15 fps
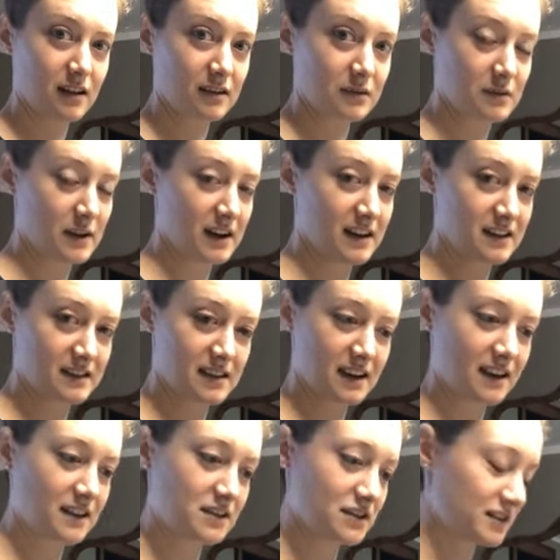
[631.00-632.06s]
Otherwise,
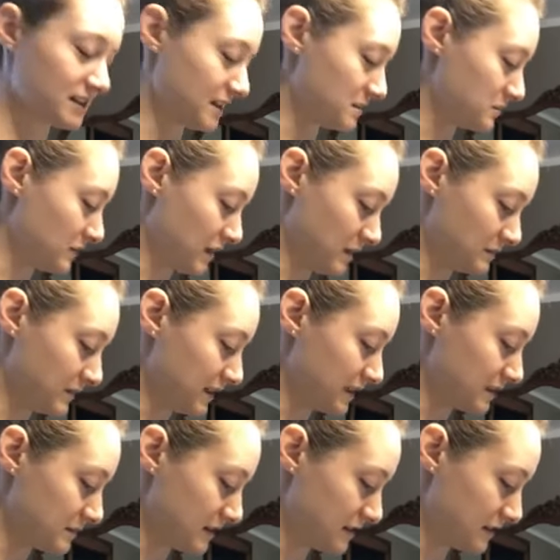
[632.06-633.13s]
I can just keep
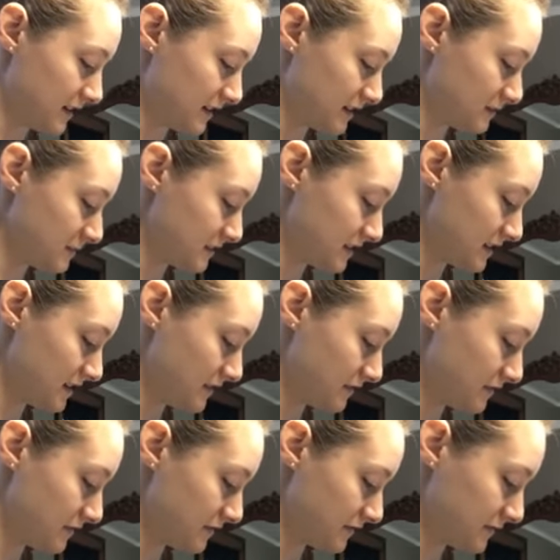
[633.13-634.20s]
rambling about random stuff.